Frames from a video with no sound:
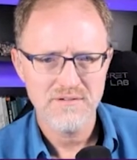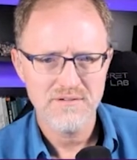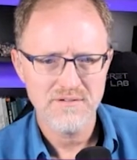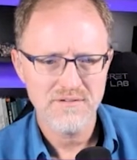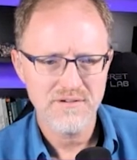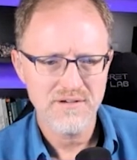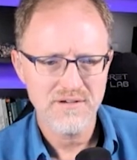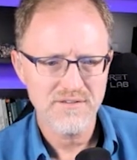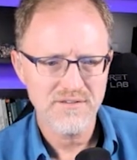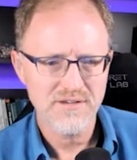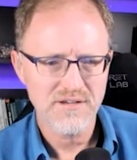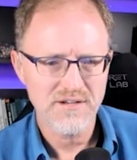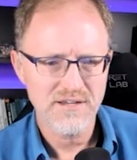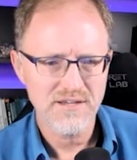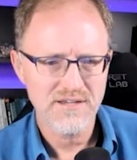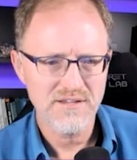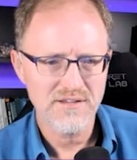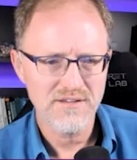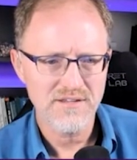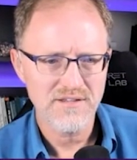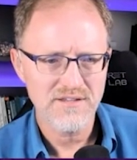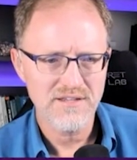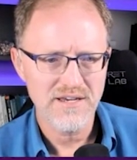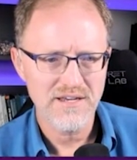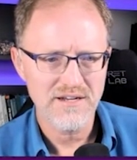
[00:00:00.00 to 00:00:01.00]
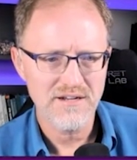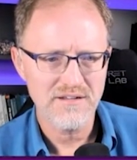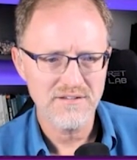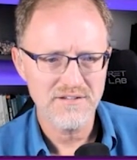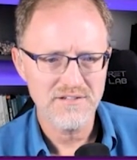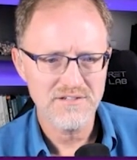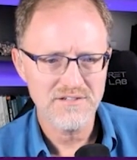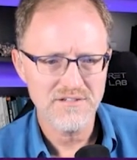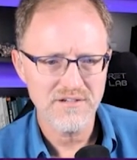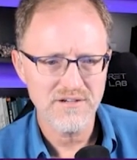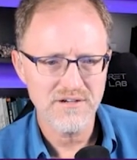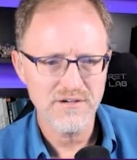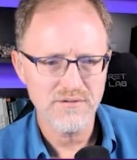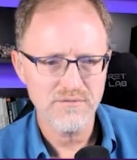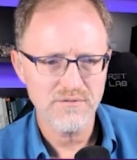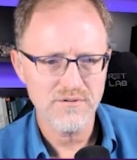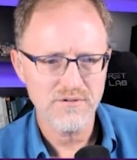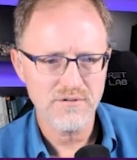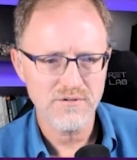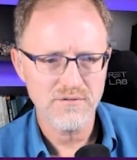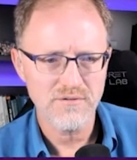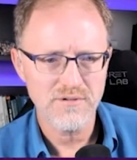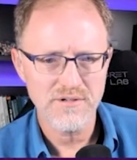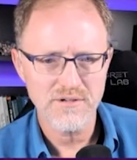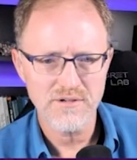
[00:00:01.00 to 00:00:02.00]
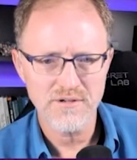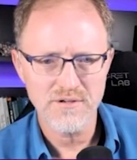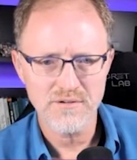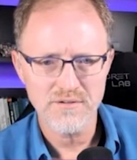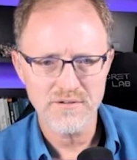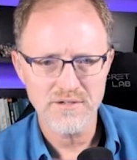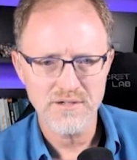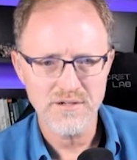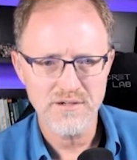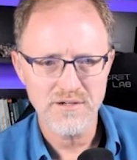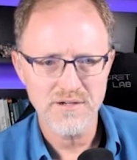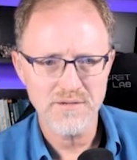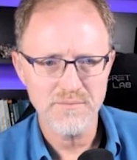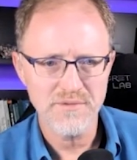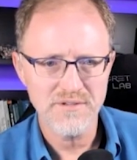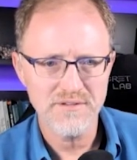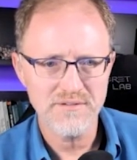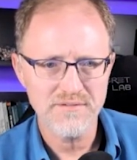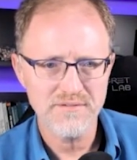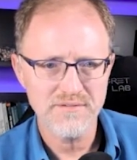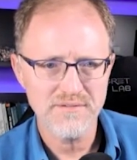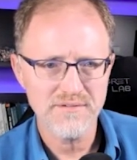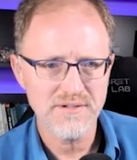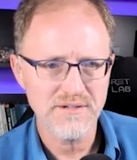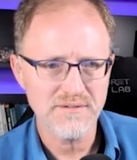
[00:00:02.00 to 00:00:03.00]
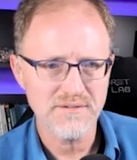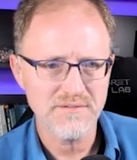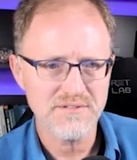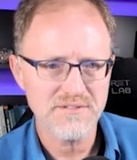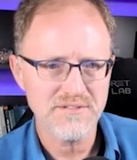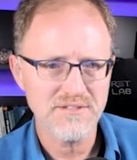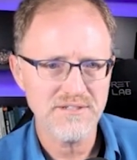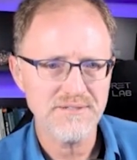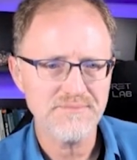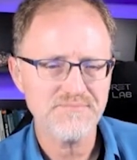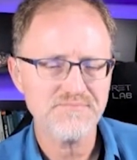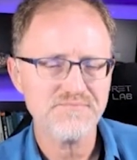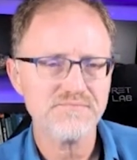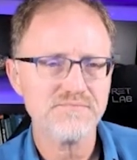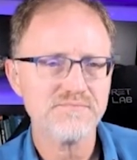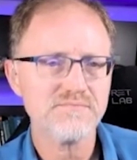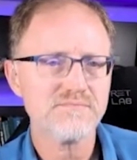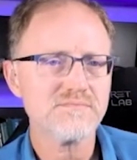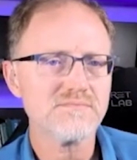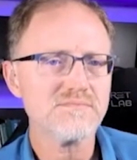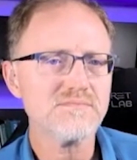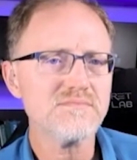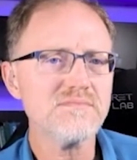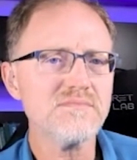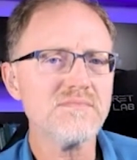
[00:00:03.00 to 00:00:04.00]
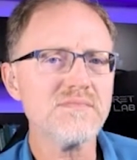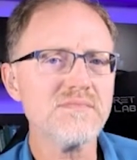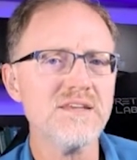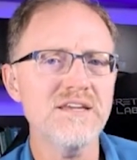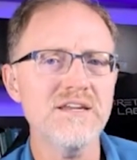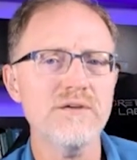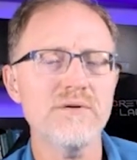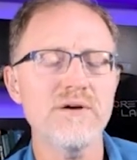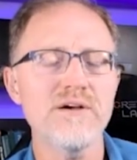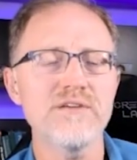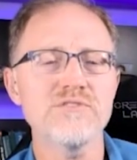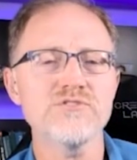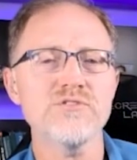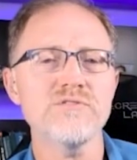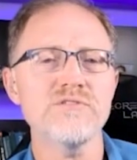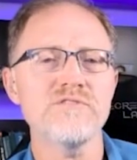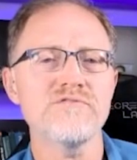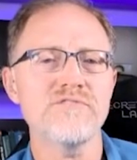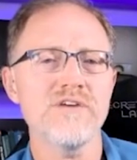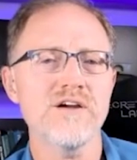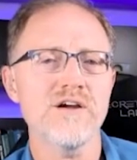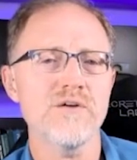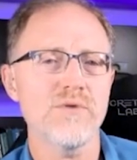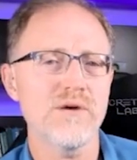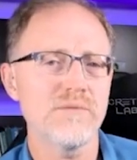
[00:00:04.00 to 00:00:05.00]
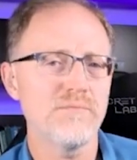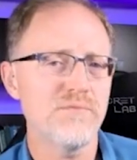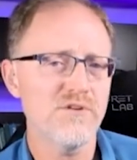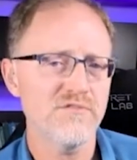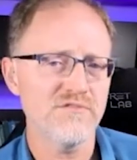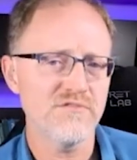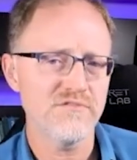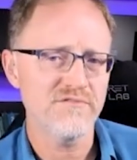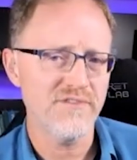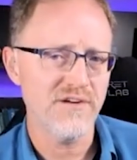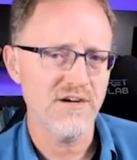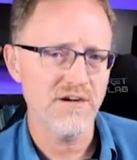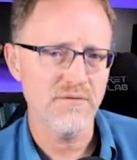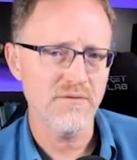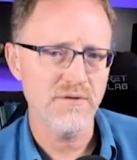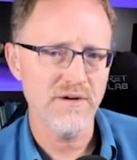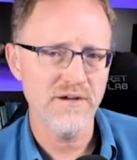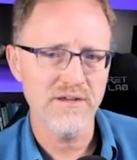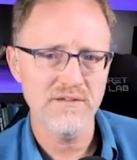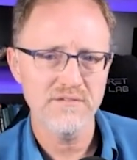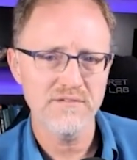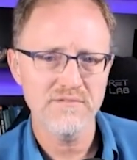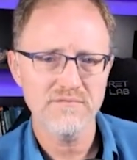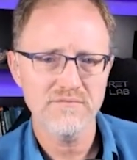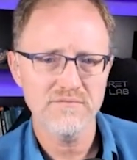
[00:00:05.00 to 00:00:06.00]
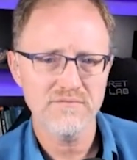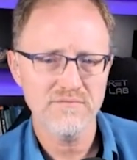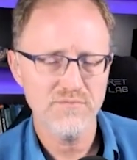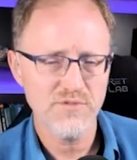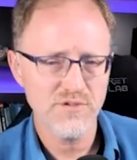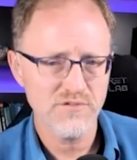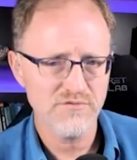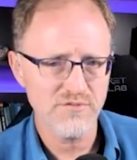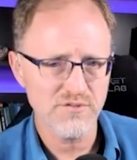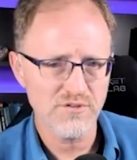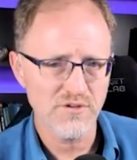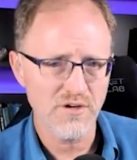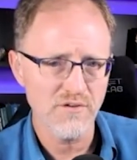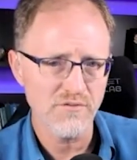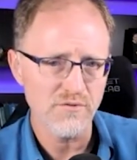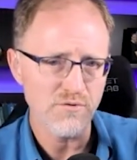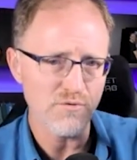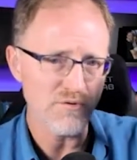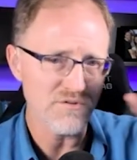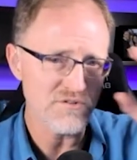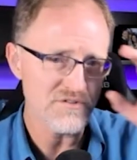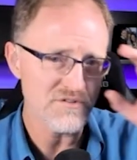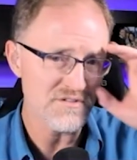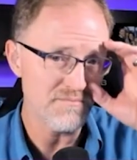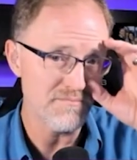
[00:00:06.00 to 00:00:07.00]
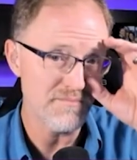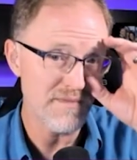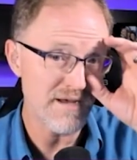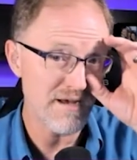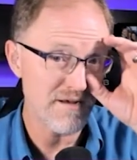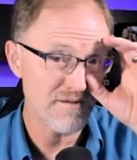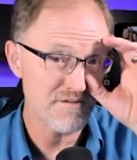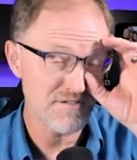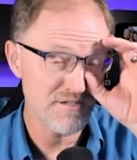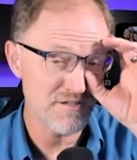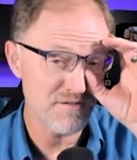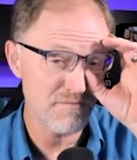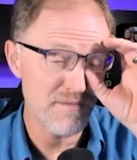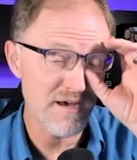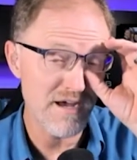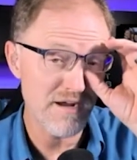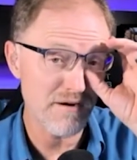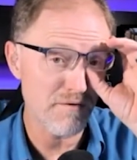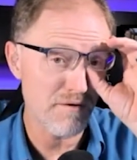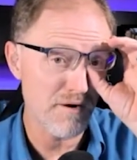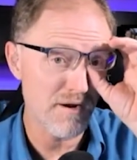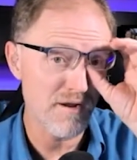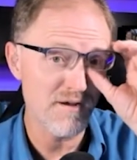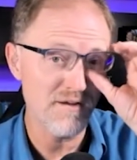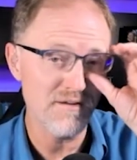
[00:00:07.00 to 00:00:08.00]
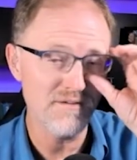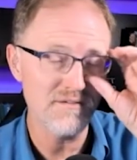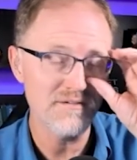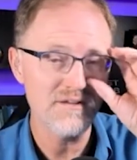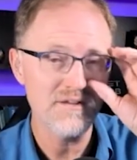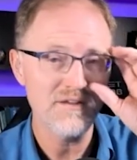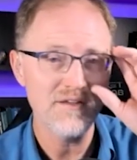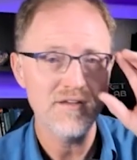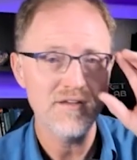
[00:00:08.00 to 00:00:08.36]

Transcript: I thought I, I thought they had it listed here real quick early on, but I don't see it. Anyway, showing a fairway, beautiful fairway, beautiful golf course, some mountains in the background,